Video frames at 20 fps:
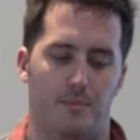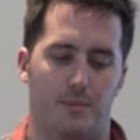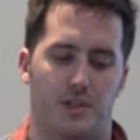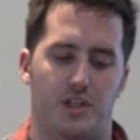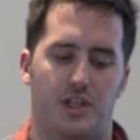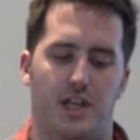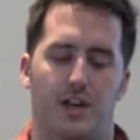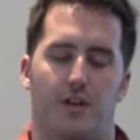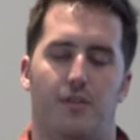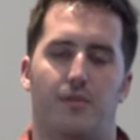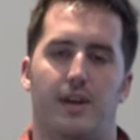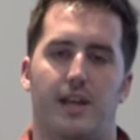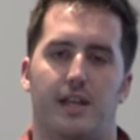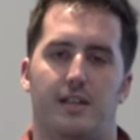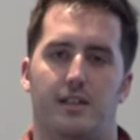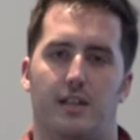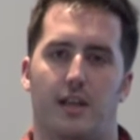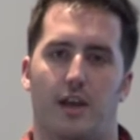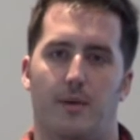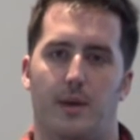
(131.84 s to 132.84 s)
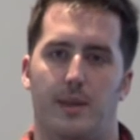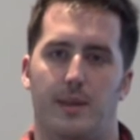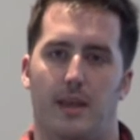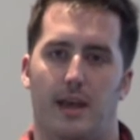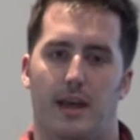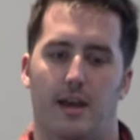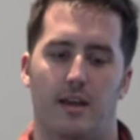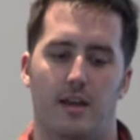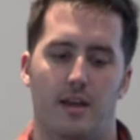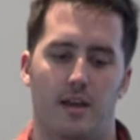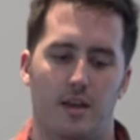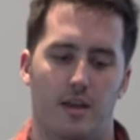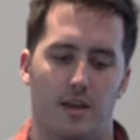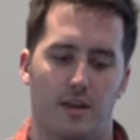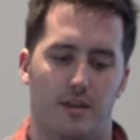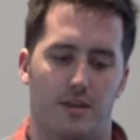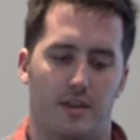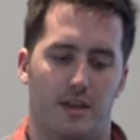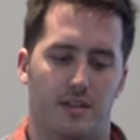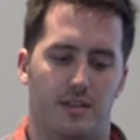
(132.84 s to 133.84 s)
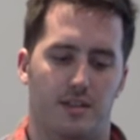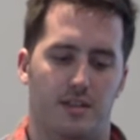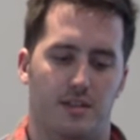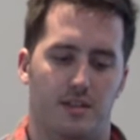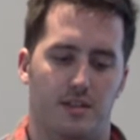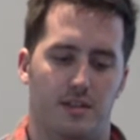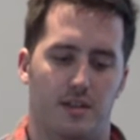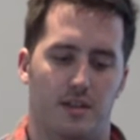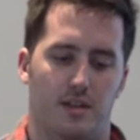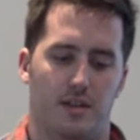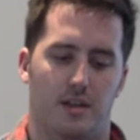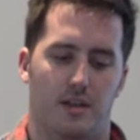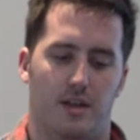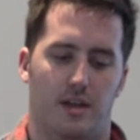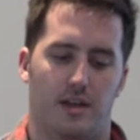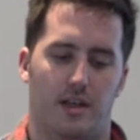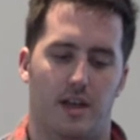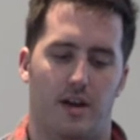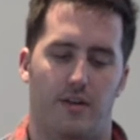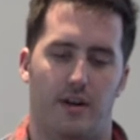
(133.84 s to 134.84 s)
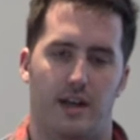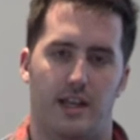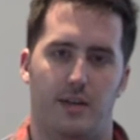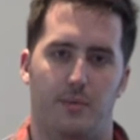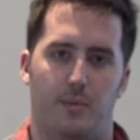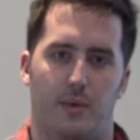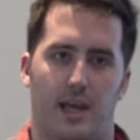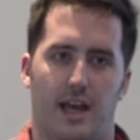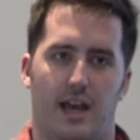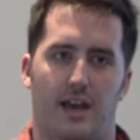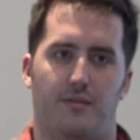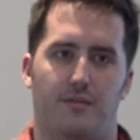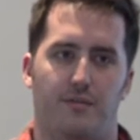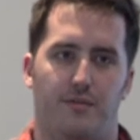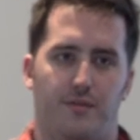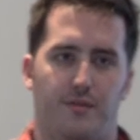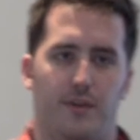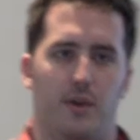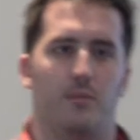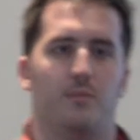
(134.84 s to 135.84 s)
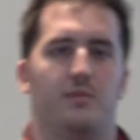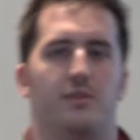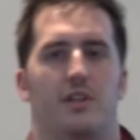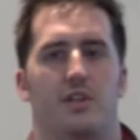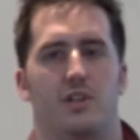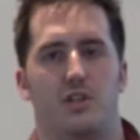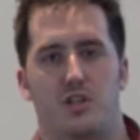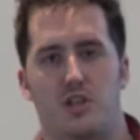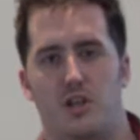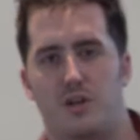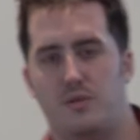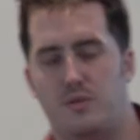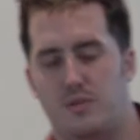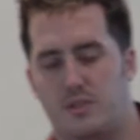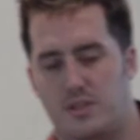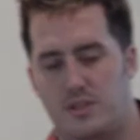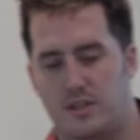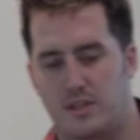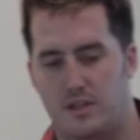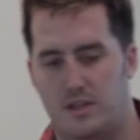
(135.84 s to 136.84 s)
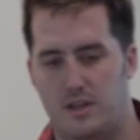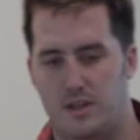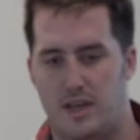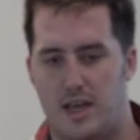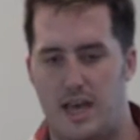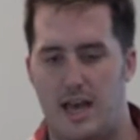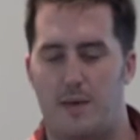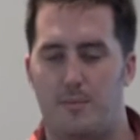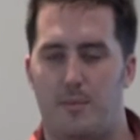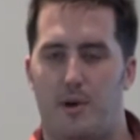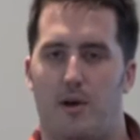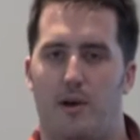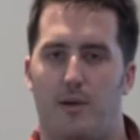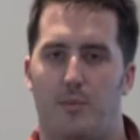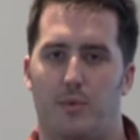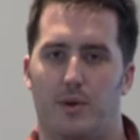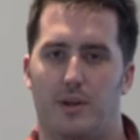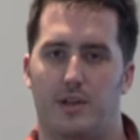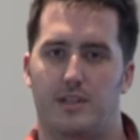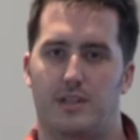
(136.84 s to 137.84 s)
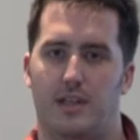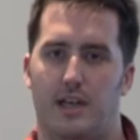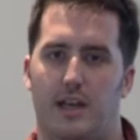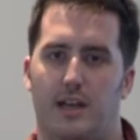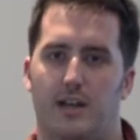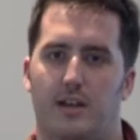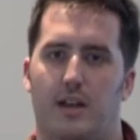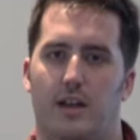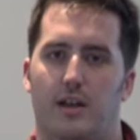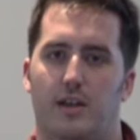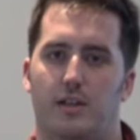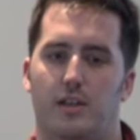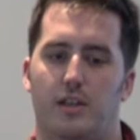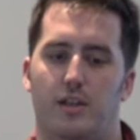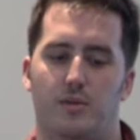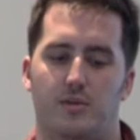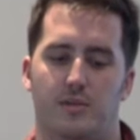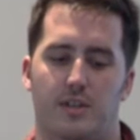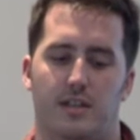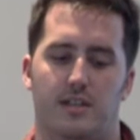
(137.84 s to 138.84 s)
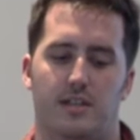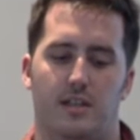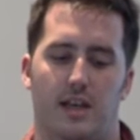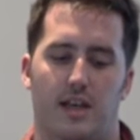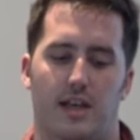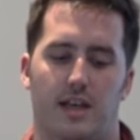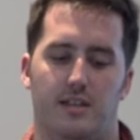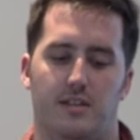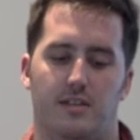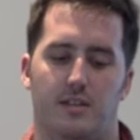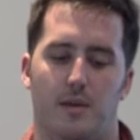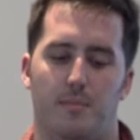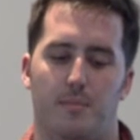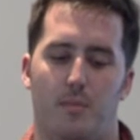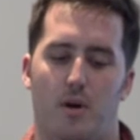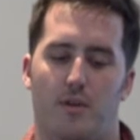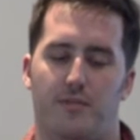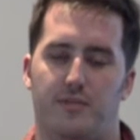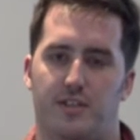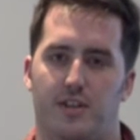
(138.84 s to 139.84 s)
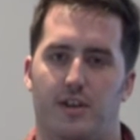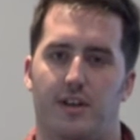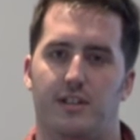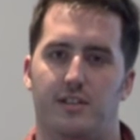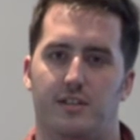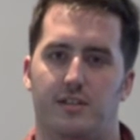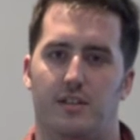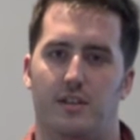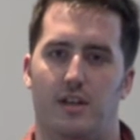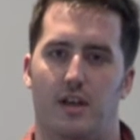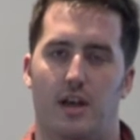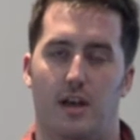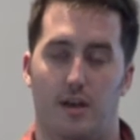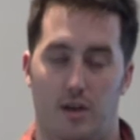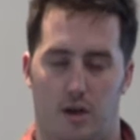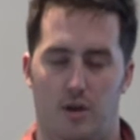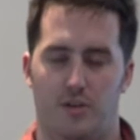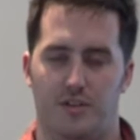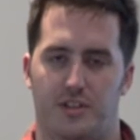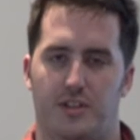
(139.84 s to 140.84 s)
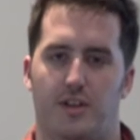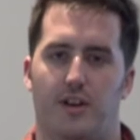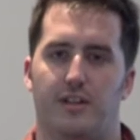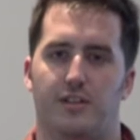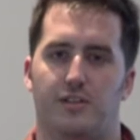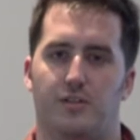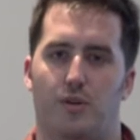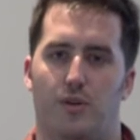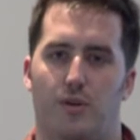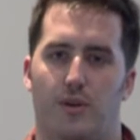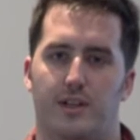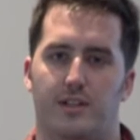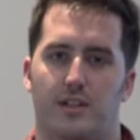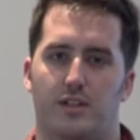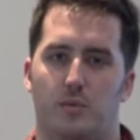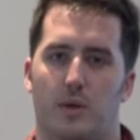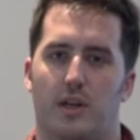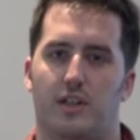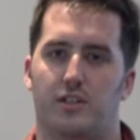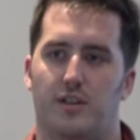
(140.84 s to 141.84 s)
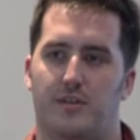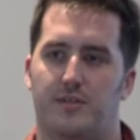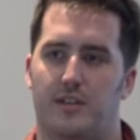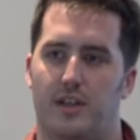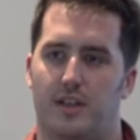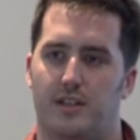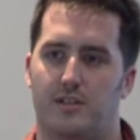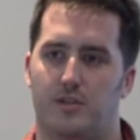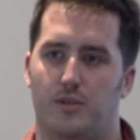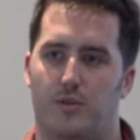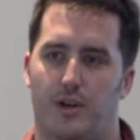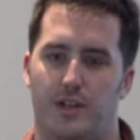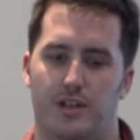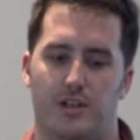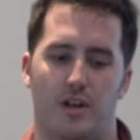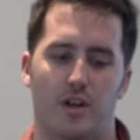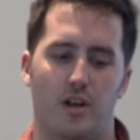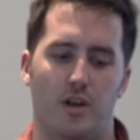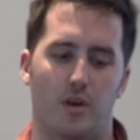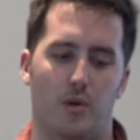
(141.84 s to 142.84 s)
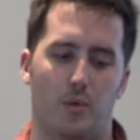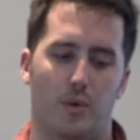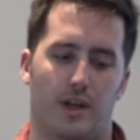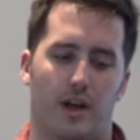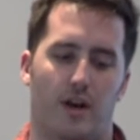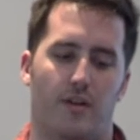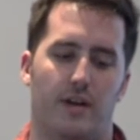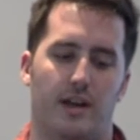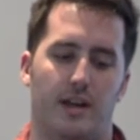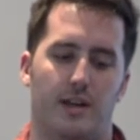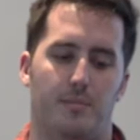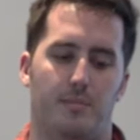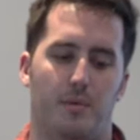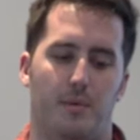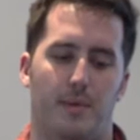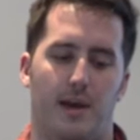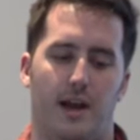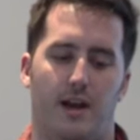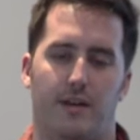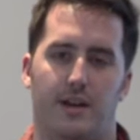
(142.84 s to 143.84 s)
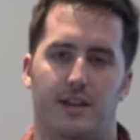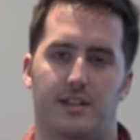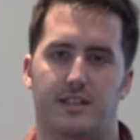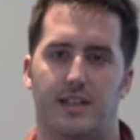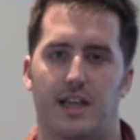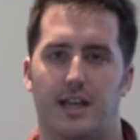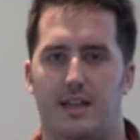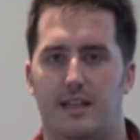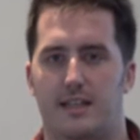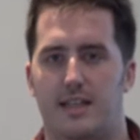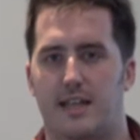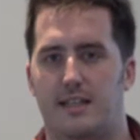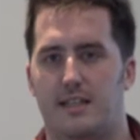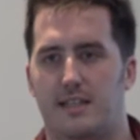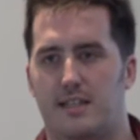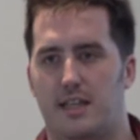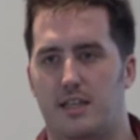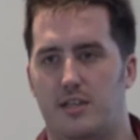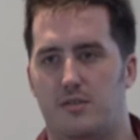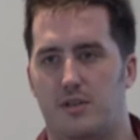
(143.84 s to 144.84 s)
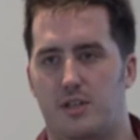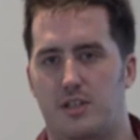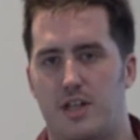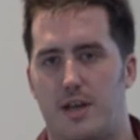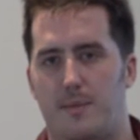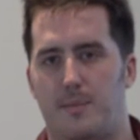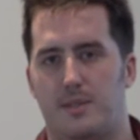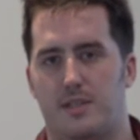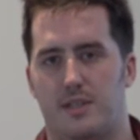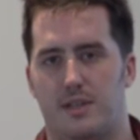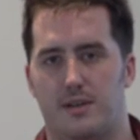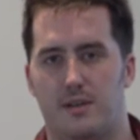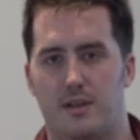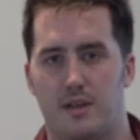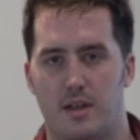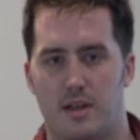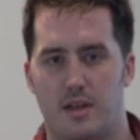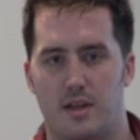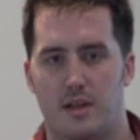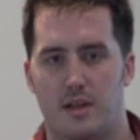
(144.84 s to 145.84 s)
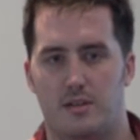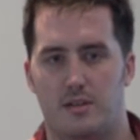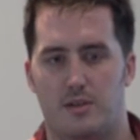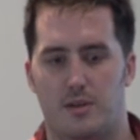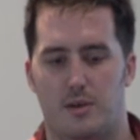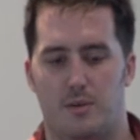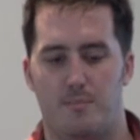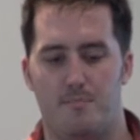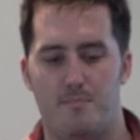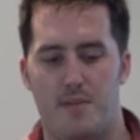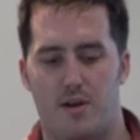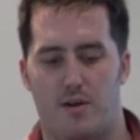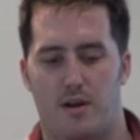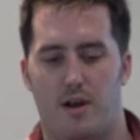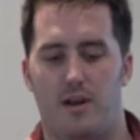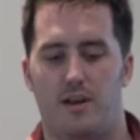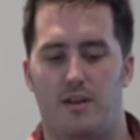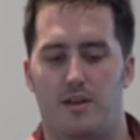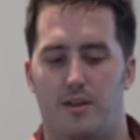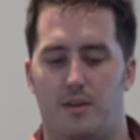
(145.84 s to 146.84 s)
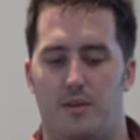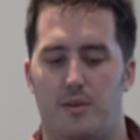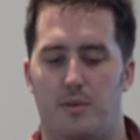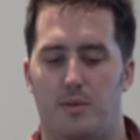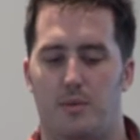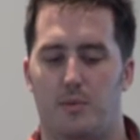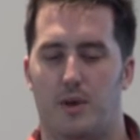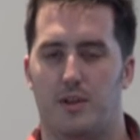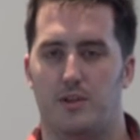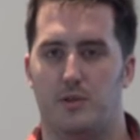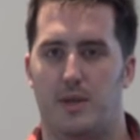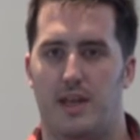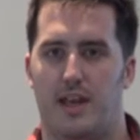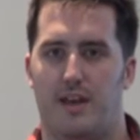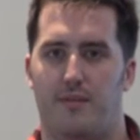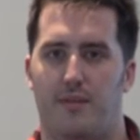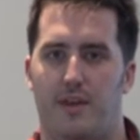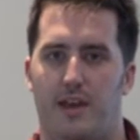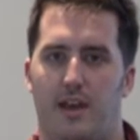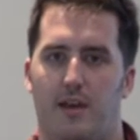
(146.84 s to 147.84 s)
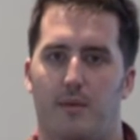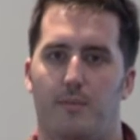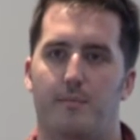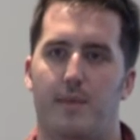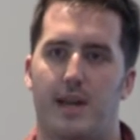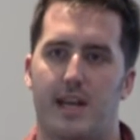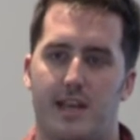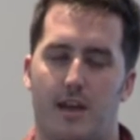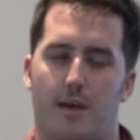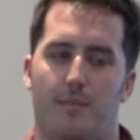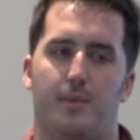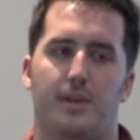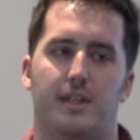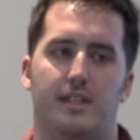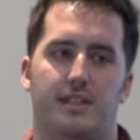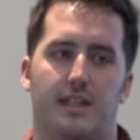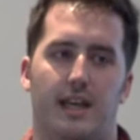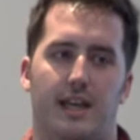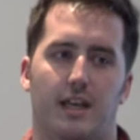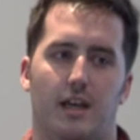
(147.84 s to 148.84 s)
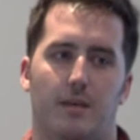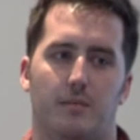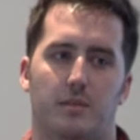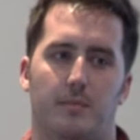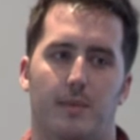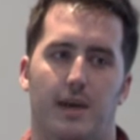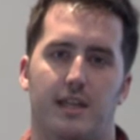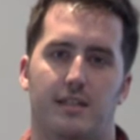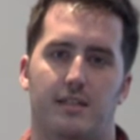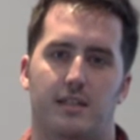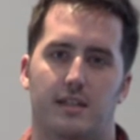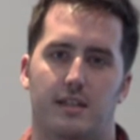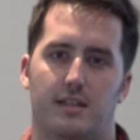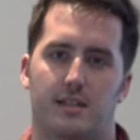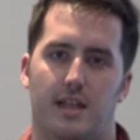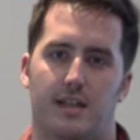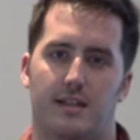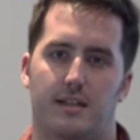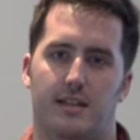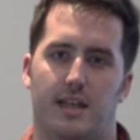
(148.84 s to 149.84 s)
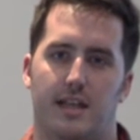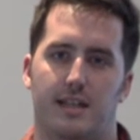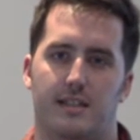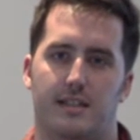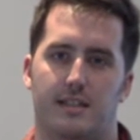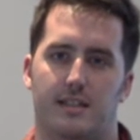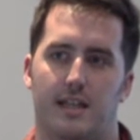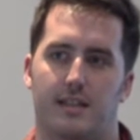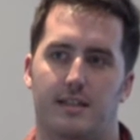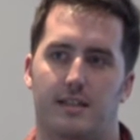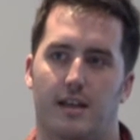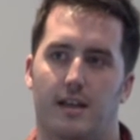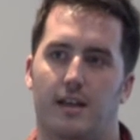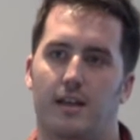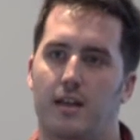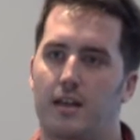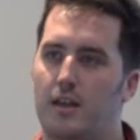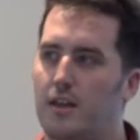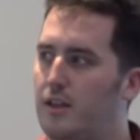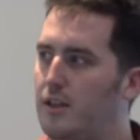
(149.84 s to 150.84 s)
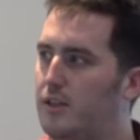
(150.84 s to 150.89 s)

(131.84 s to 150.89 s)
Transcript: machinery to go in there. This currently we have films that shoot at Pinewood and use this as on-site storage as well as off-site storage. We're currently preparing a second data centre at Shepperton to mirror the ones we have here. Many companies take up space at this data centre